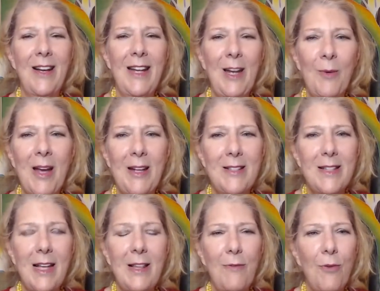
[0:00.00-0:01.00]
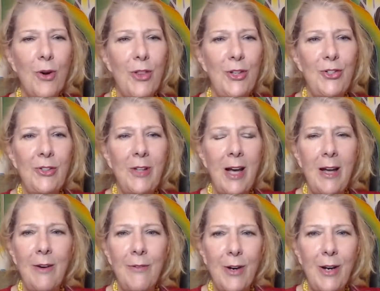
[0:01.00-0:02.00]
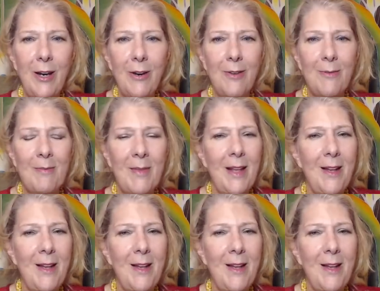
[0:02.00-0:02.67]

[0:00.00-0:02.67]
Anyway, it's like the 4th of July over here.